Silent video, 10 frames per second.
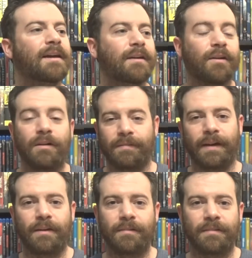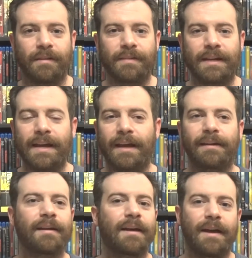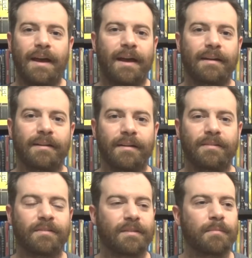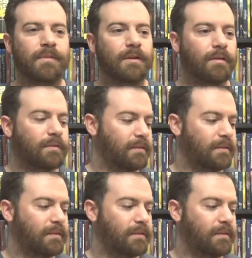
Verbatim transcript: You're going to find good stuff again, and you know, it just comes and goes.